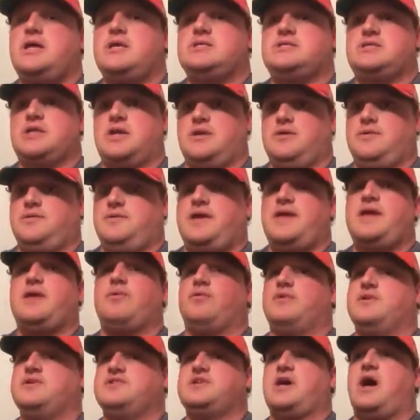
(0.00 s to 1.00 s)
So
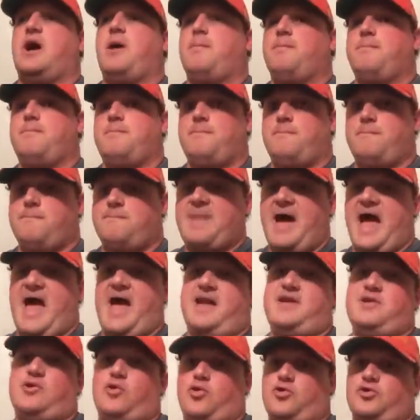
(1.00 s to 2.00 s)
it was a
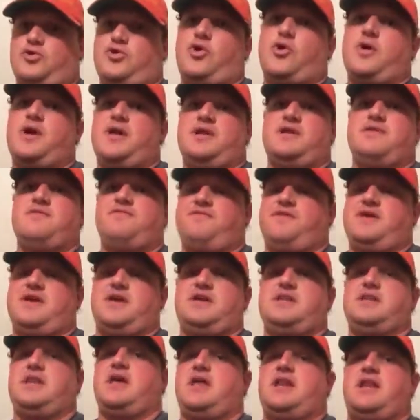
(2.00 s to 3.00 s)
bad North Korean
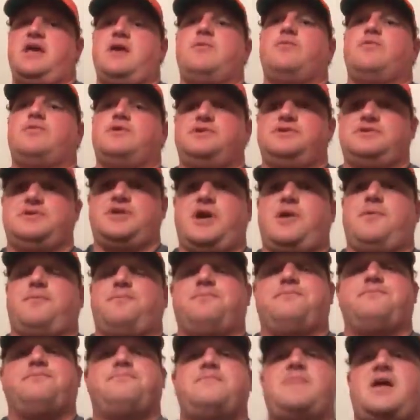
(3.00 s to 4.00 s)
defeat, and it was,
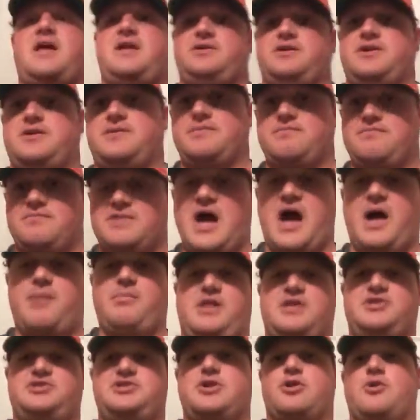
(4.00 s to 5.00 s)
and God
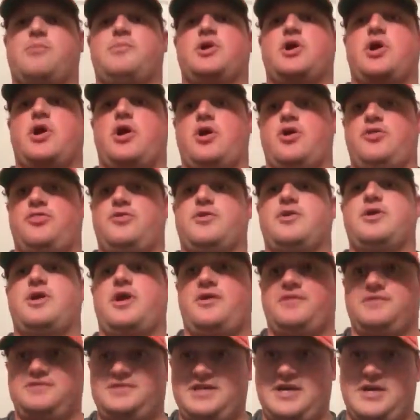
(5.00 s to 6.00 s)
bless General MacArthur and
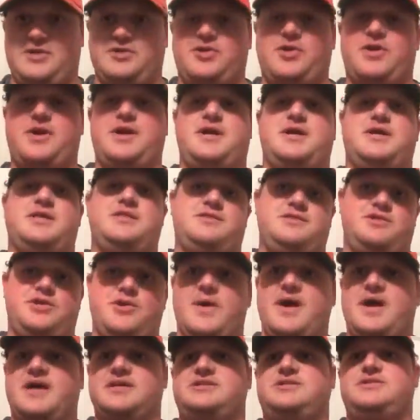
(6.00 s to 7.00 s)
all the South Korean,
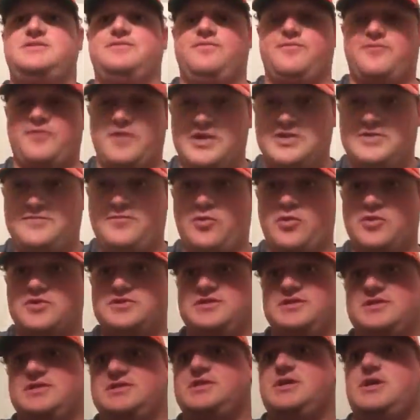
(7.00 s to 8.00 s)
U.S., French
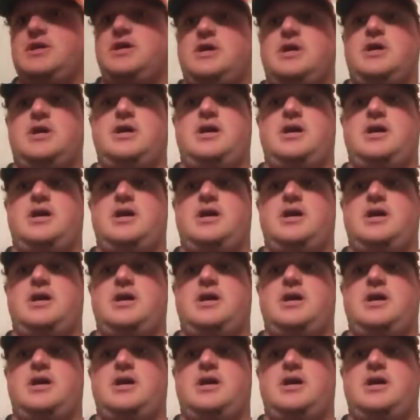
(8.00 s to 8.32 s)
forces,